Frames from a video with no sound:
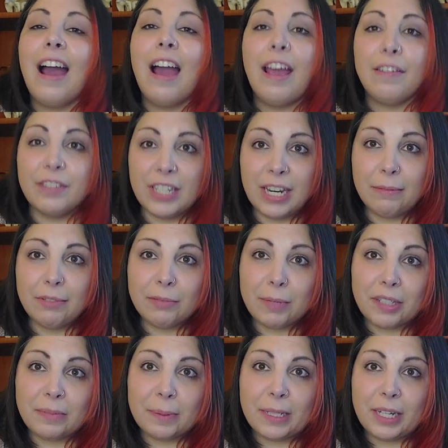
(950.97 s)
I've named my
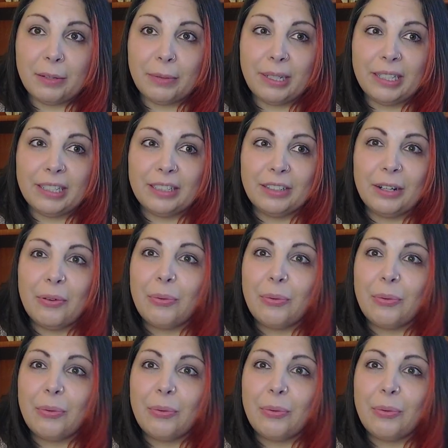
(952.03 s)
spinning wheel